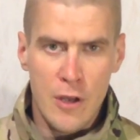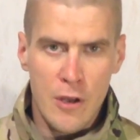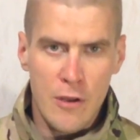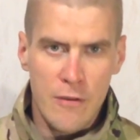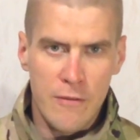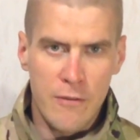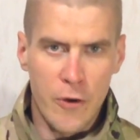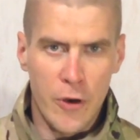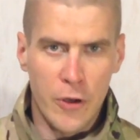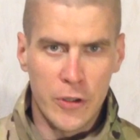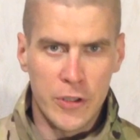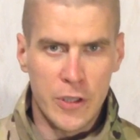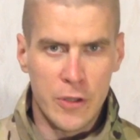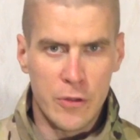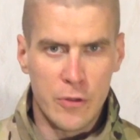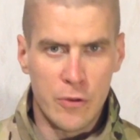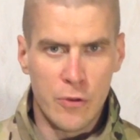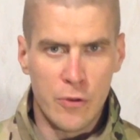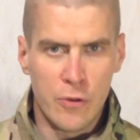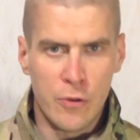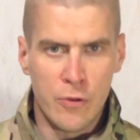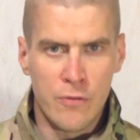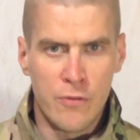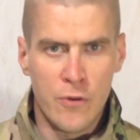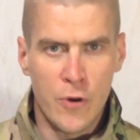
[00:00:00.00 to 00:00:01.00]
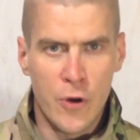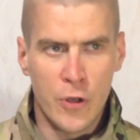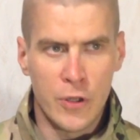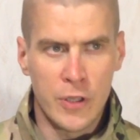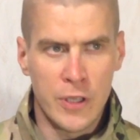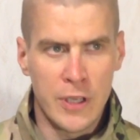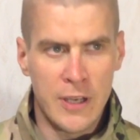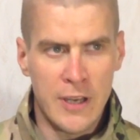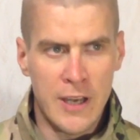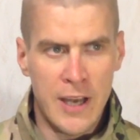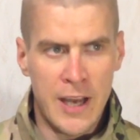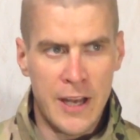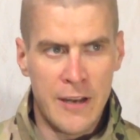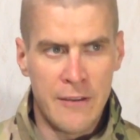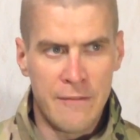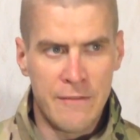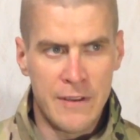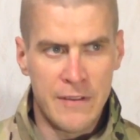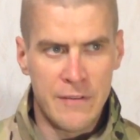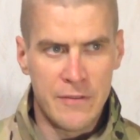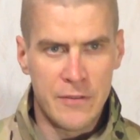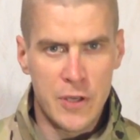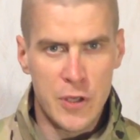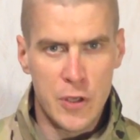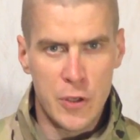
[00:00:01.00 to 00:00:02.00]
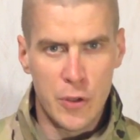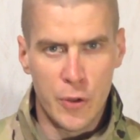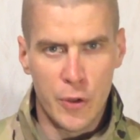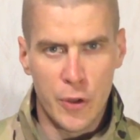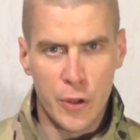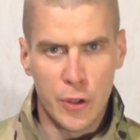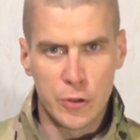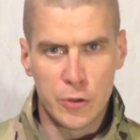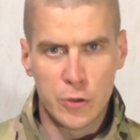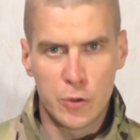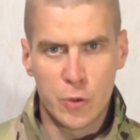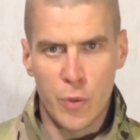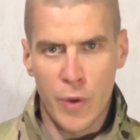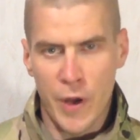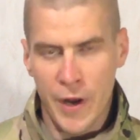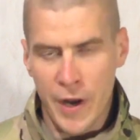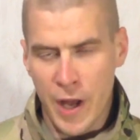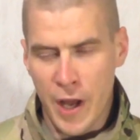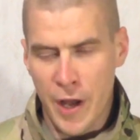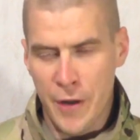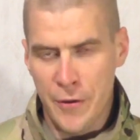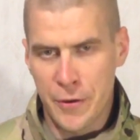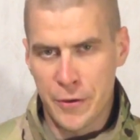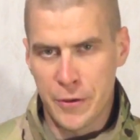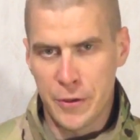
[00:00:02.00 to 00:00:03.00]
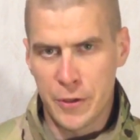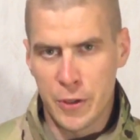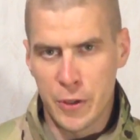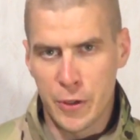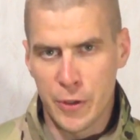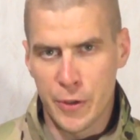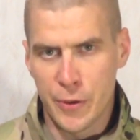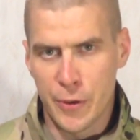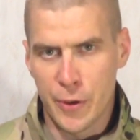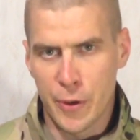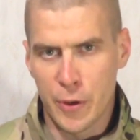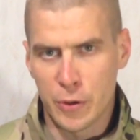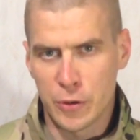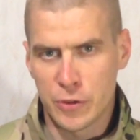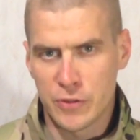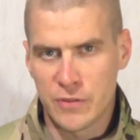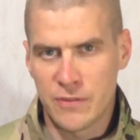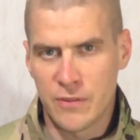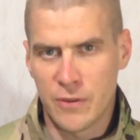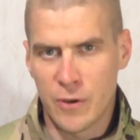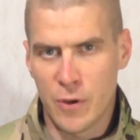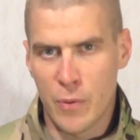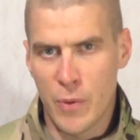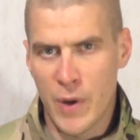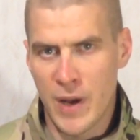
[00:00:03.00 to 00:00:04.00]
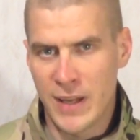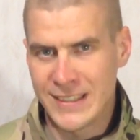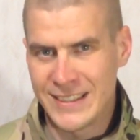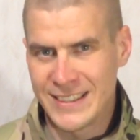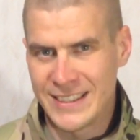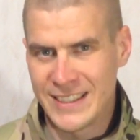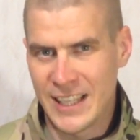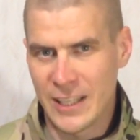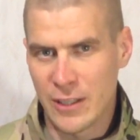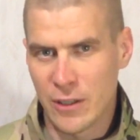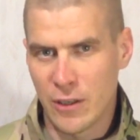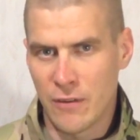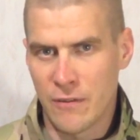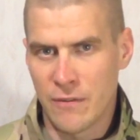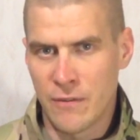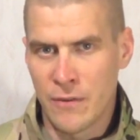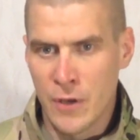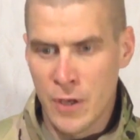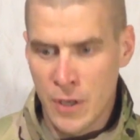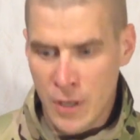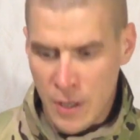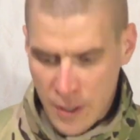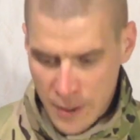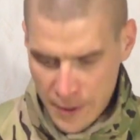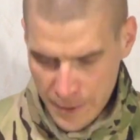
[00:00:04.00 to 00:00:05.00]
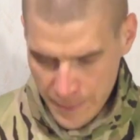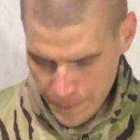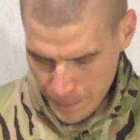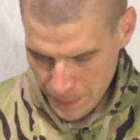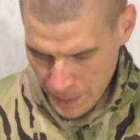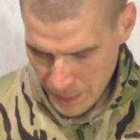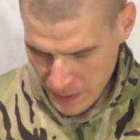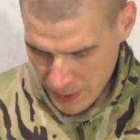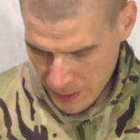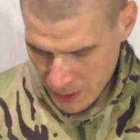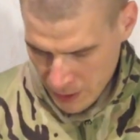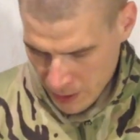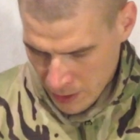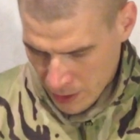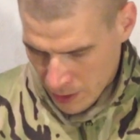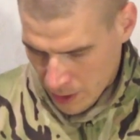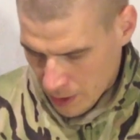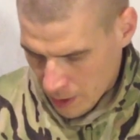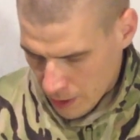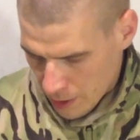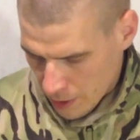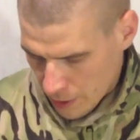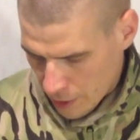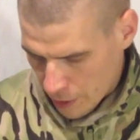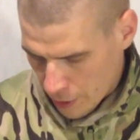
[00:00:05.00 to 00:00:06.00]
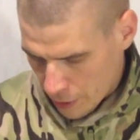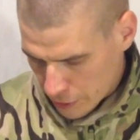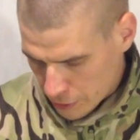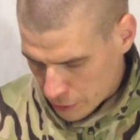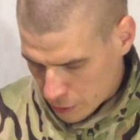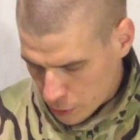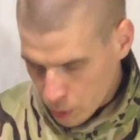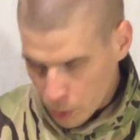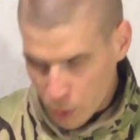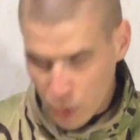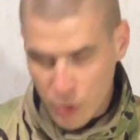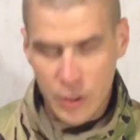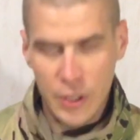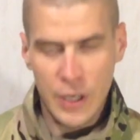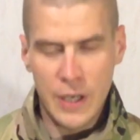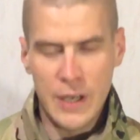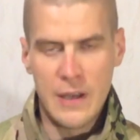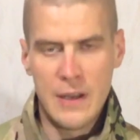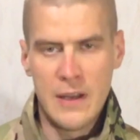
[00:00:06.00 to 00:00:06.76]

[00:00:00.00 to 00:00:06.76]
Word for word: 40 to 40 and 50 euros to 100 euros for one set of uh, suit.